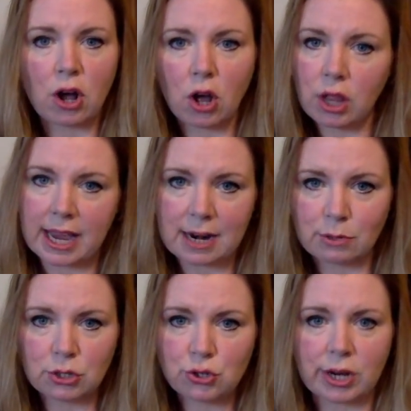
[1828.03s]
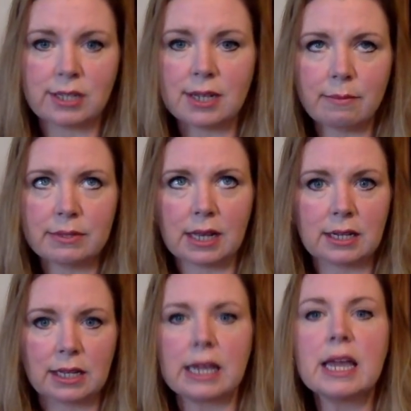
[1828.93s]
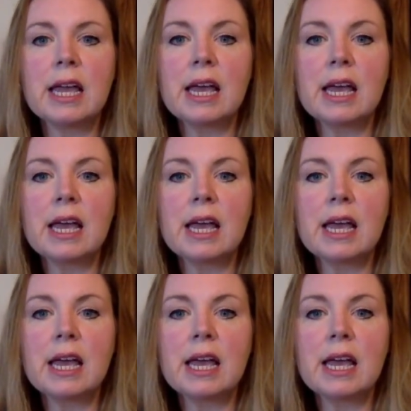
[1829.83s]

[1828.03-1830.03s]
all animals dressed up suddenly,